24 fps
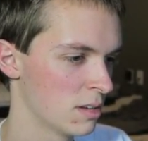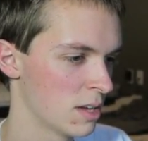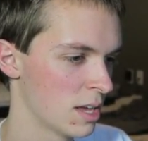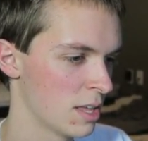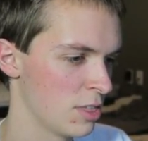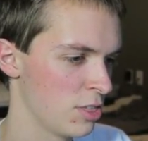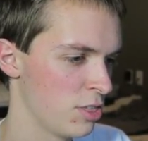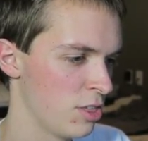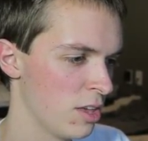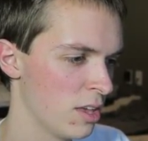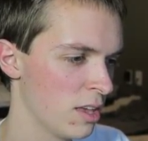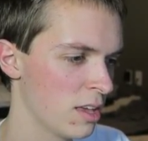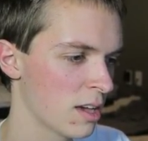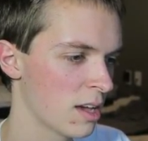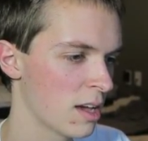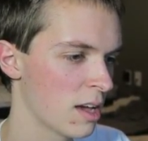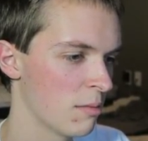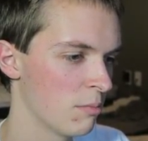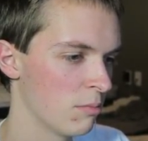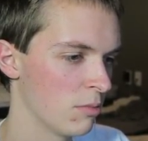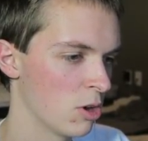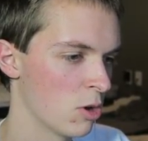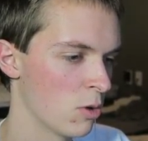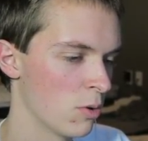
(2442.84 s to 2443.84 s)
I think
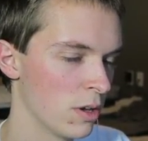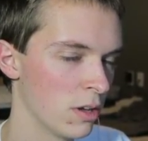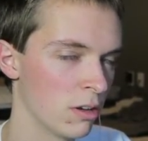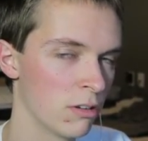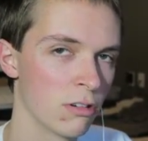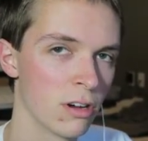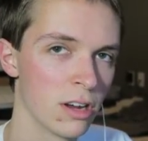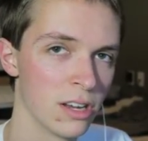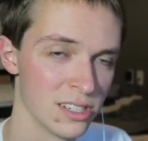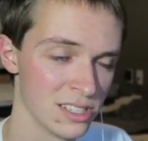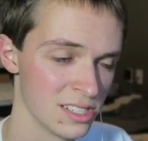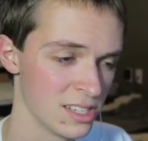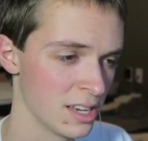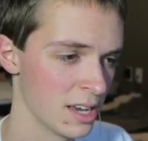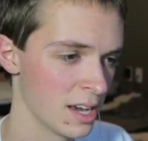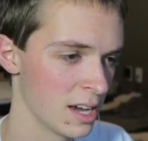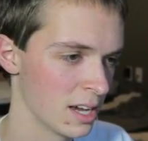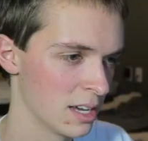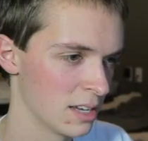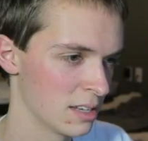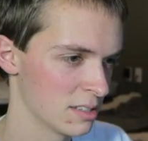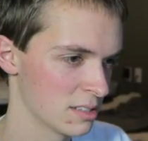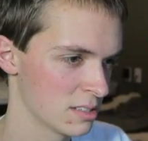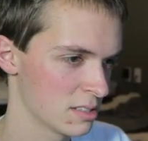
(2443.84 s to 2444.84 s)
I'm going crazy,
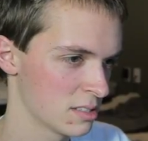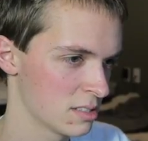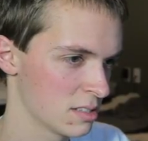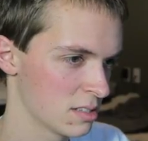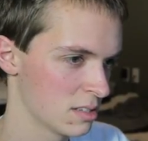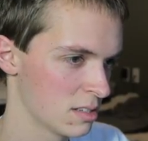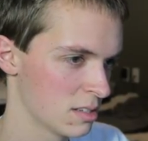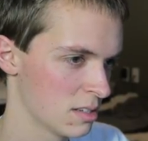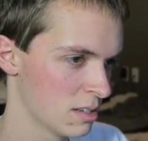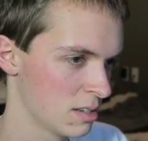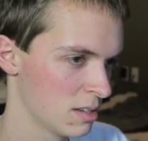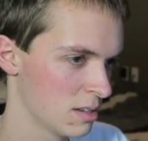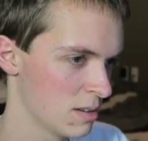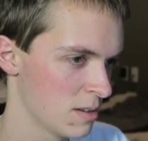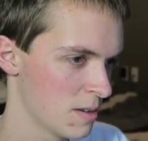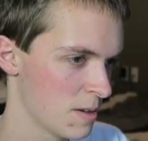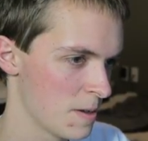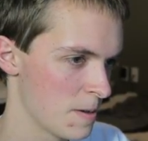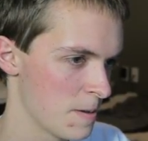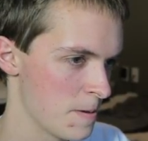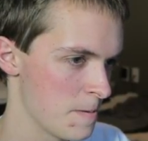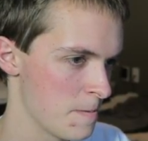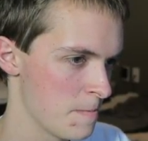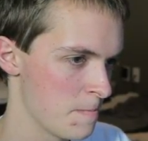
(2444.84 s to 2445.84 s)
guys.
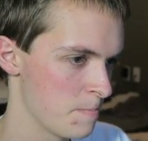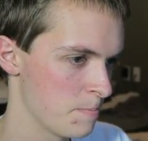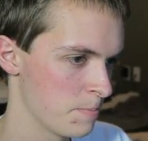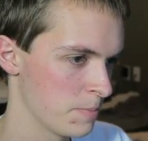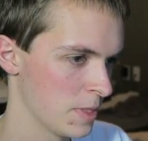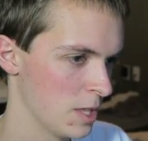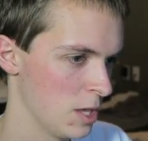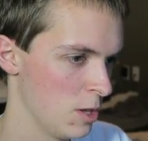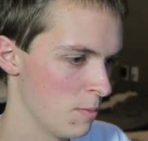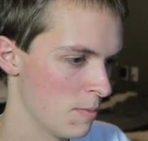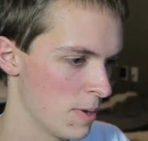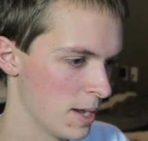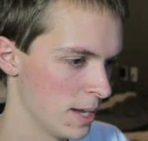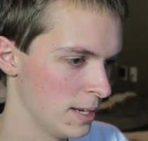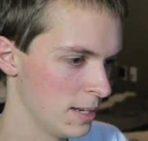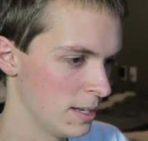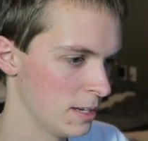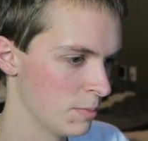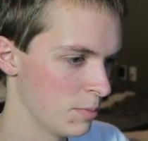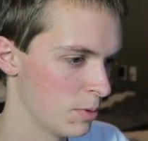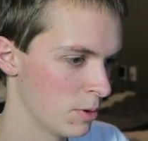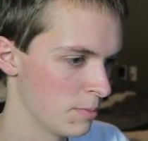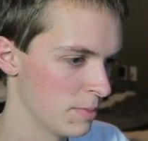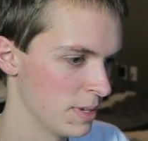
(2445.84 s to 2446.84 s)
You might
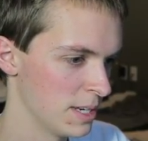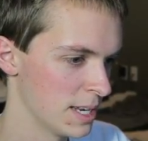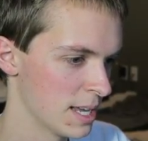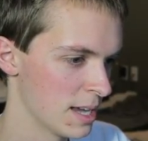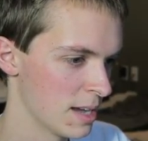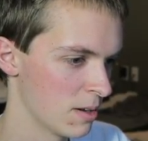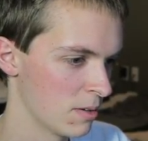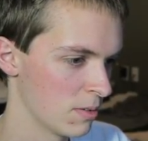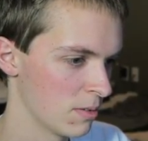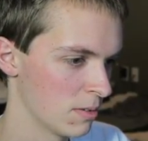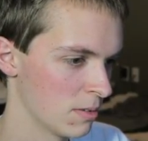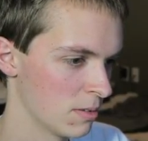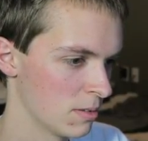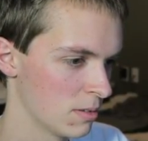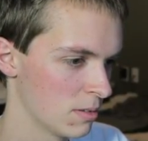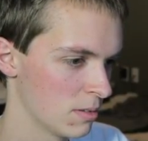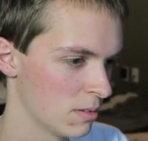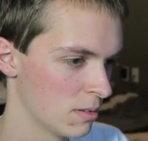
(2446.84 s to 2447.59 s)
need to put me down.